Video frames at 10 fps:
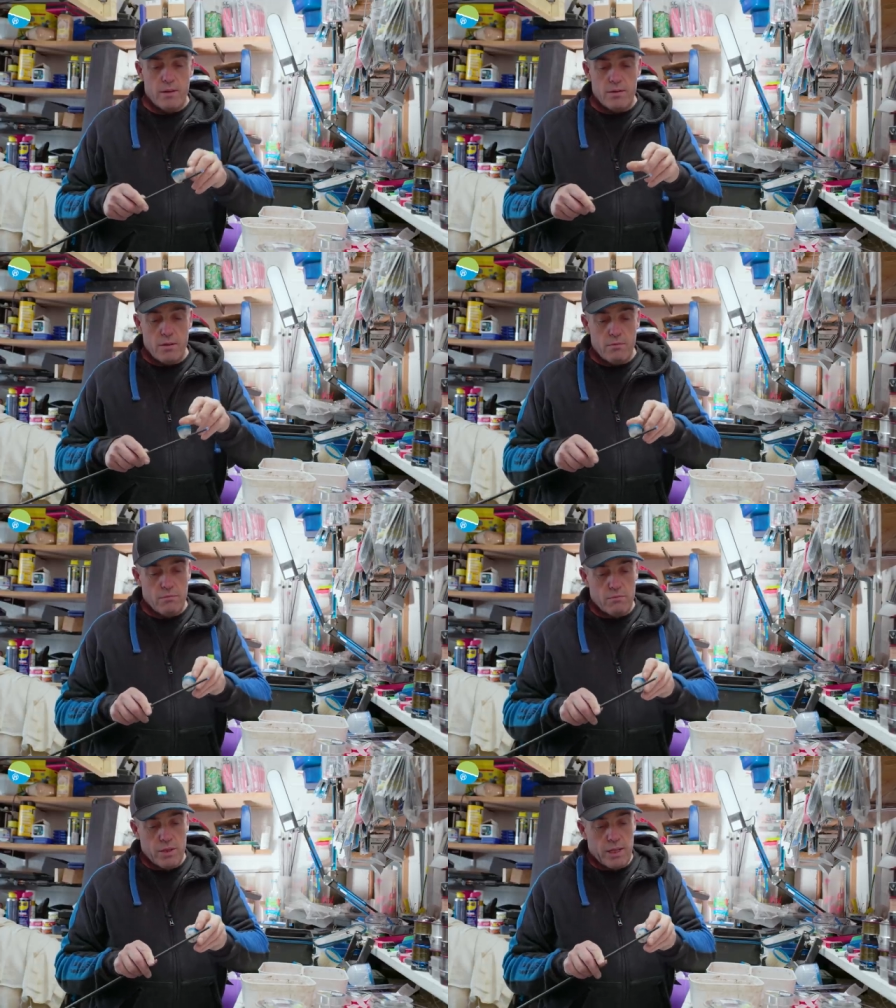So
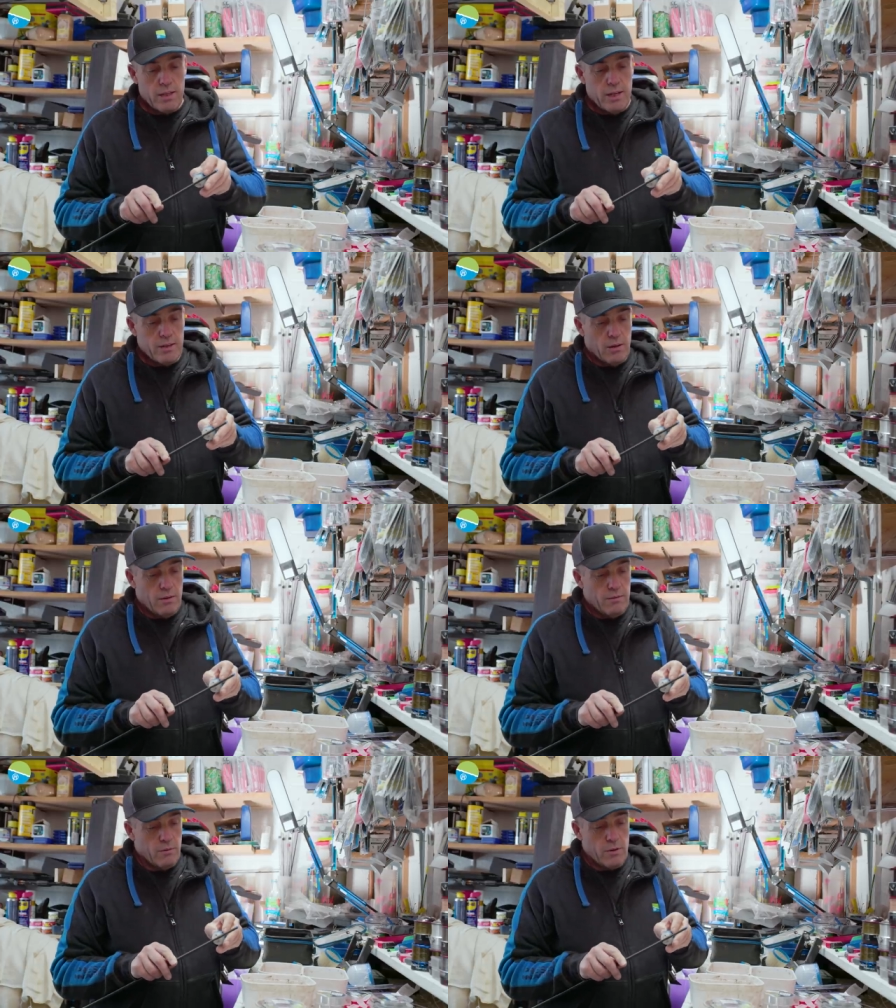take the lid
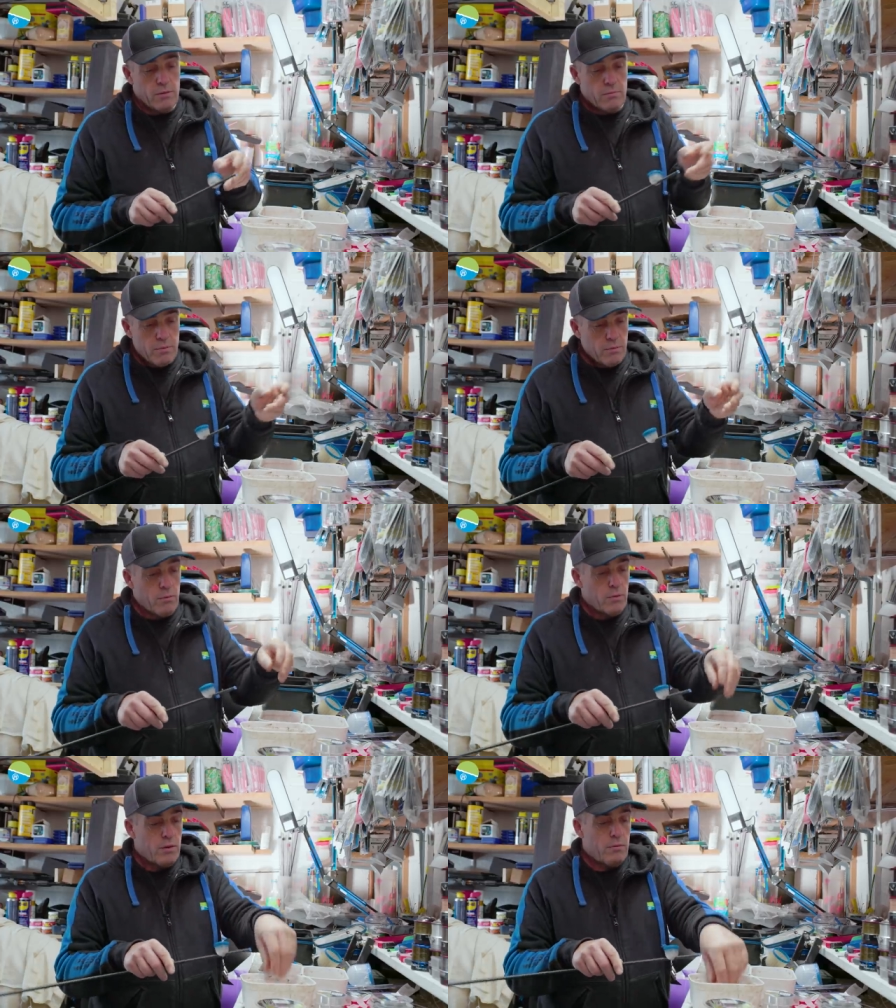off, or you can put,
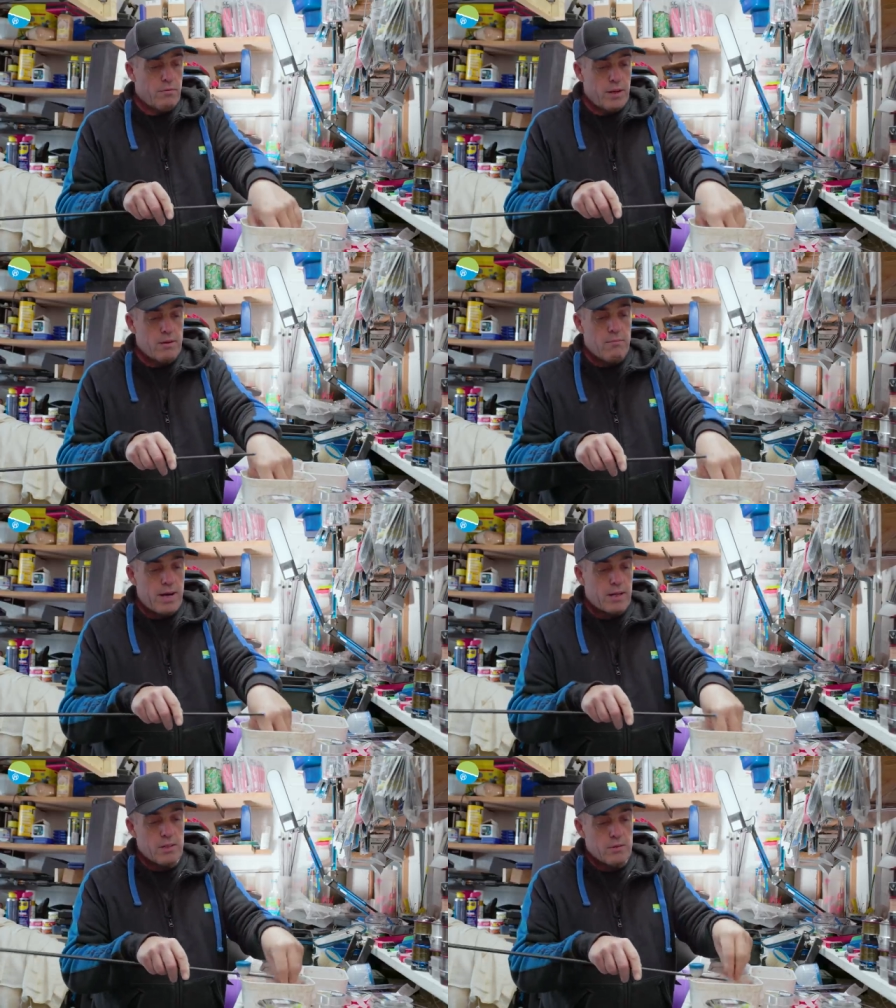or you can feed the
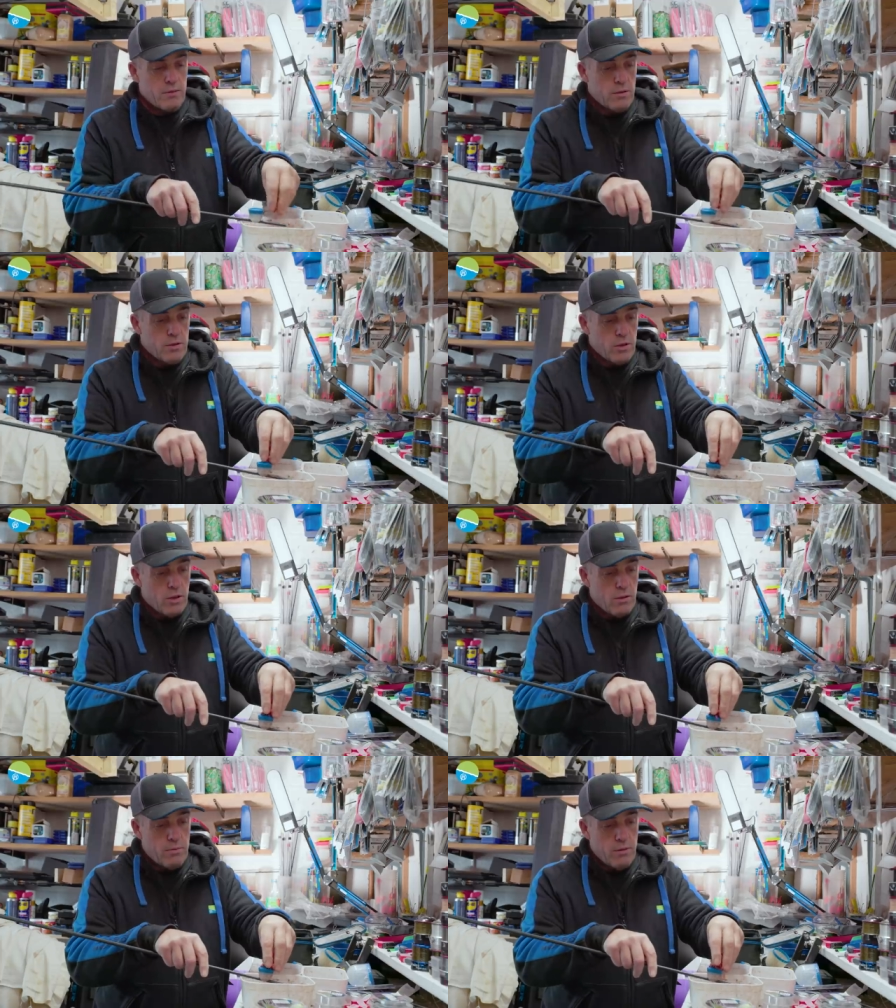maggots through the
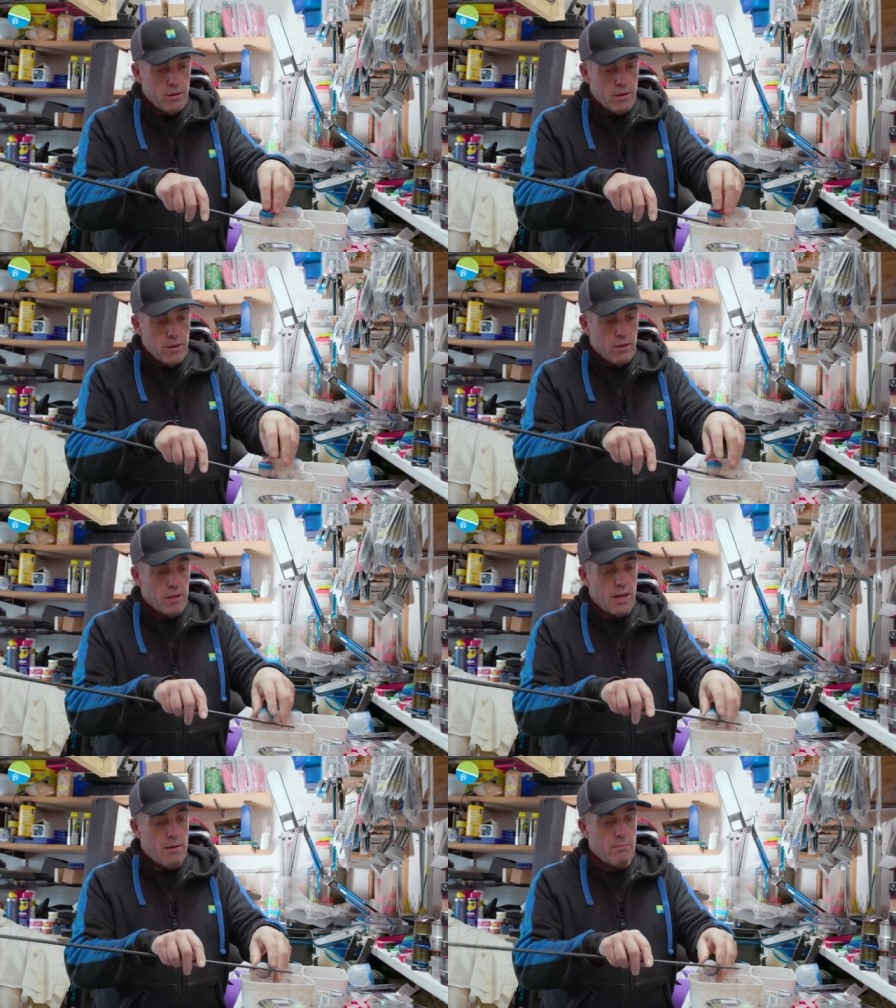top
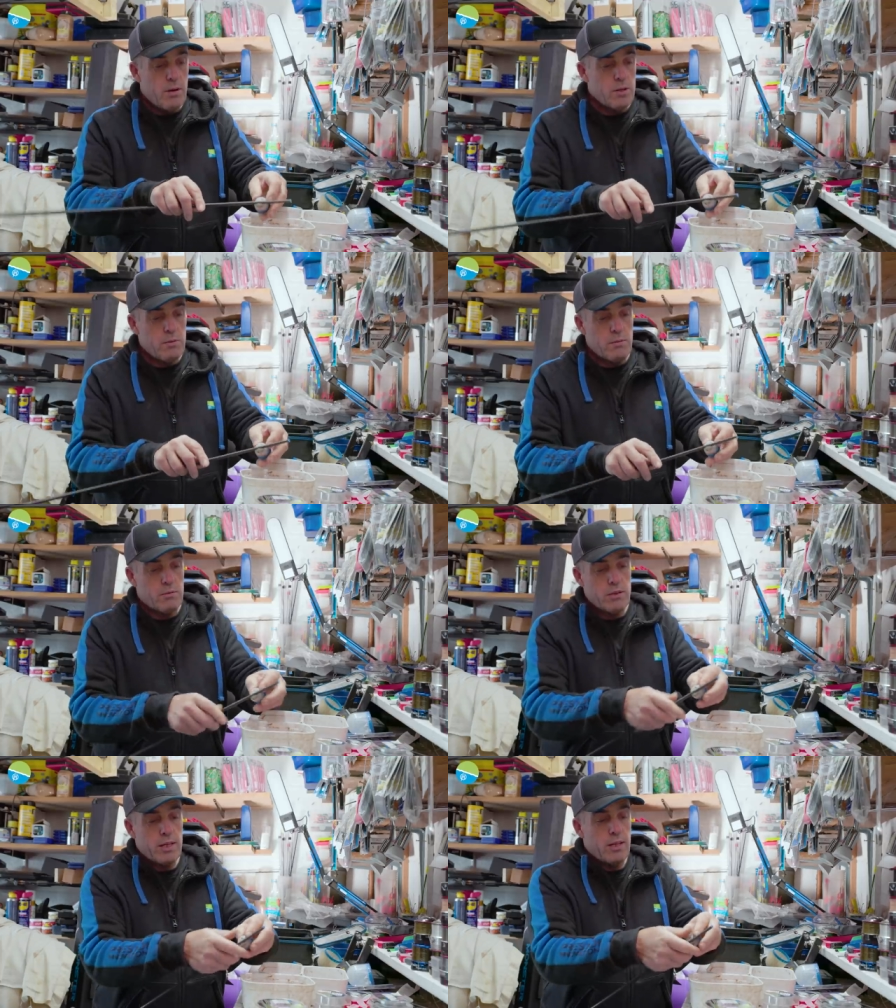like that. Most
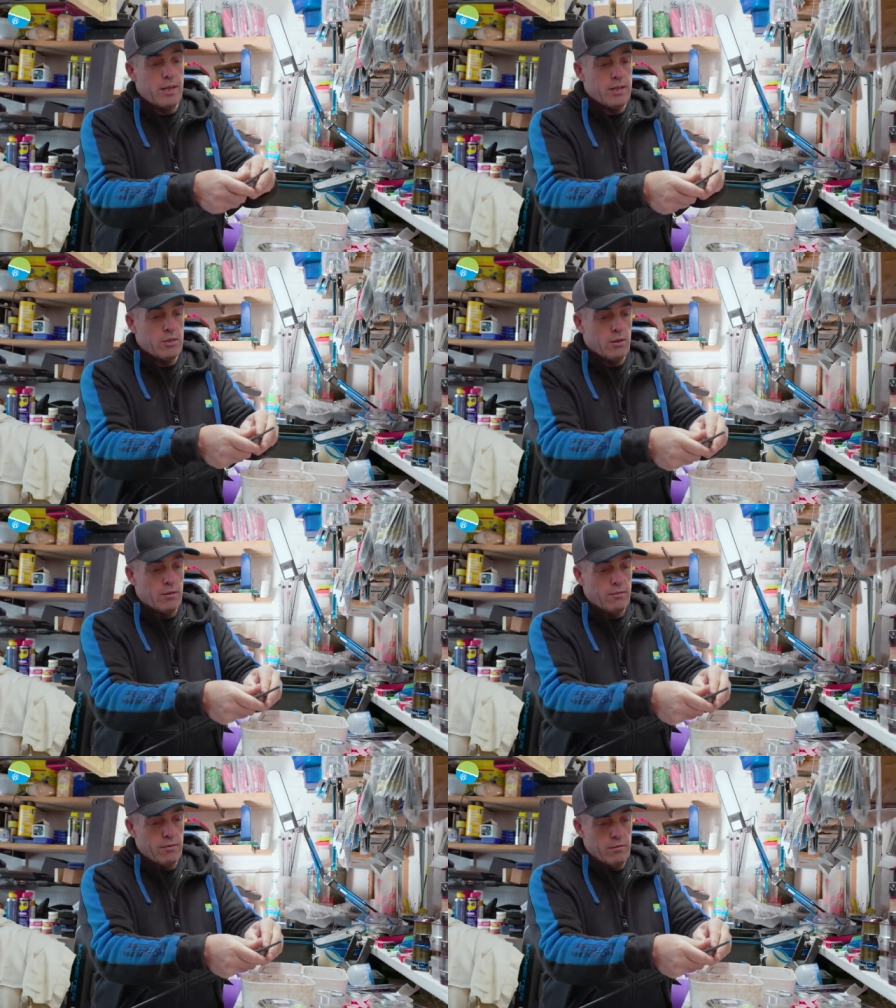people take the lids off